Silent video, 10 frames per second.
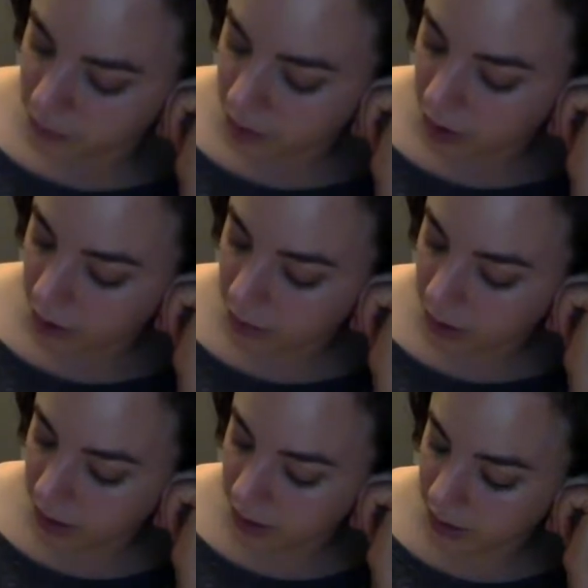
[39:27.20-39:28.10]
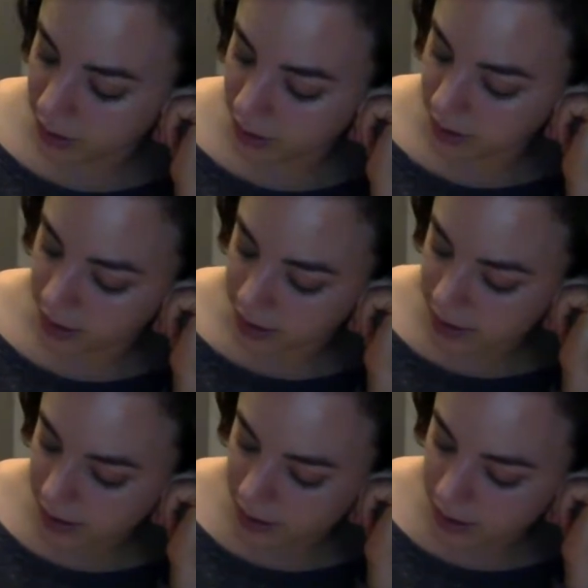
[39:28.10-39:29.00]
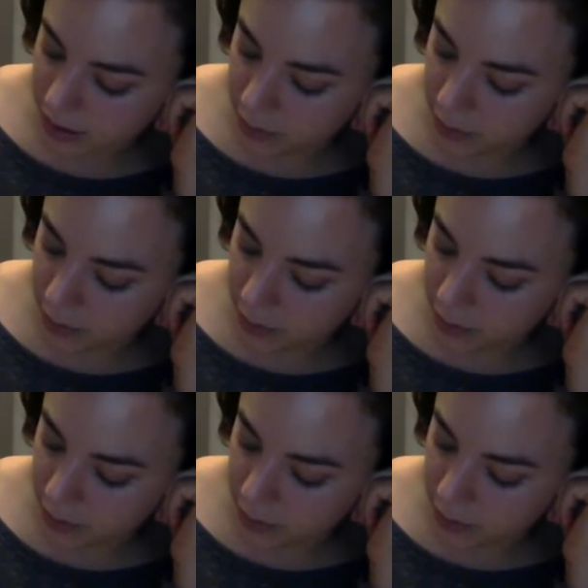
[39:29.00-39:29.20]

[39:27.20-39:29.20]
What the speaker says: I'm going to highlight that last sentence,